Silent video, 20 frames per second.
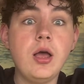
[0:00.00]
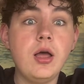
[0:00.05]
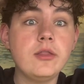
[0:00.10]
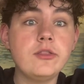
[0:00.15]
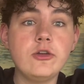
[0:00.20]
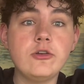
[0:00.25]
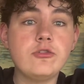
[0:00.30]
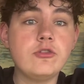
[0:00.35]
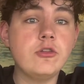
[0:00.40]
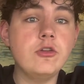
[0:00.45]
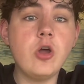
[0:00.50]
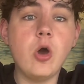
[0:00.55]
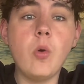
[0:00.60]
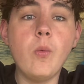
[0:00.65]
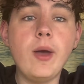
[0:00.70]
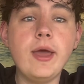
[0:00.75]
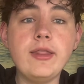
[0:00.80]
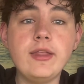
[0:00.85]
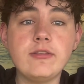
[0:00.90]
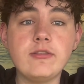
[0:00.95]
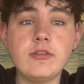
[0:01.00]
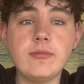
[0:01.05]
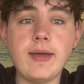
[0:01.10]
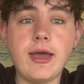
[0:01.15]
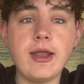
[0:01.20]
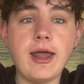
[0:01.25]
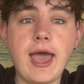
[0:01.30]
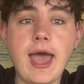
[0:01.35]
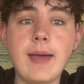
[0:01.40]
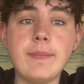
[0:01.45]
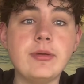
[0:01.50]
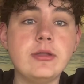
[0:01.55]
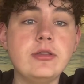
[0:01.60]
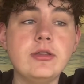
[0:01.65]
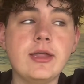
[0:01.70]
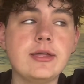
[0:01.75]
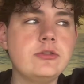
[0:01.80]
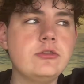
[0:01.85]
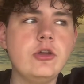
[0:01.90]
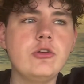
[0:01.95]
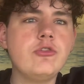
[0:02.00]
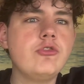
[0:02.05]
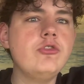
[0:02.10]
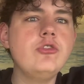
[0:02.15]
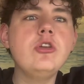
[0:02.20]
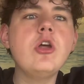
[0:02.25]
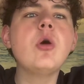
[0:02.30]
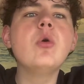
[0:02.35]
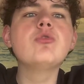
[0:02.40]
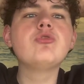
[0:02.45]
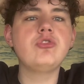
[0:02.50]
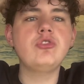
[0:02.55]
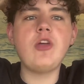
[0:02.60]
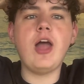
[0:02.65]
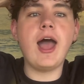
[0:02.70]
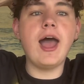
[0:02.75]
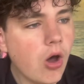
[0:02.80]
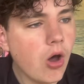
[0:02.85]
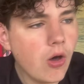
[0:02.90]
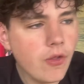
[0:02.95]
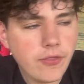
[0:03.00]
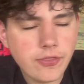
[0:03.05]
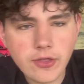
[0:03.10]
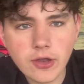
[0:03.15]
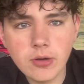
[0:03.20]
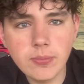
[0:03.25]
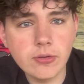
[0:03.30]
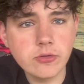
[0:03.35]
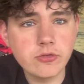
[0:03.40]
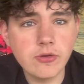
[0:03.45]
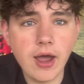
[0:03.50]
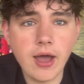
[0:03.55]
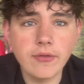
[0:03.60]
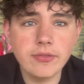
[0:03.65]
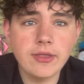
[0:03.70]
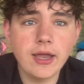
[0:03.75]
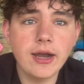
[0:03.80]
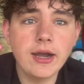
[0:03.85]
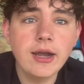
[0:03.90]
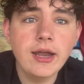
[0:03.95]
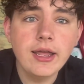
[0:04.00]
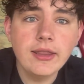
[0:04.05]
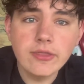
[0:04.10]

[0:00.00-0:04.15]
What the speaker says: there's no way this is about to happen. Like, there's no shot. All the Thunderbolts are out there.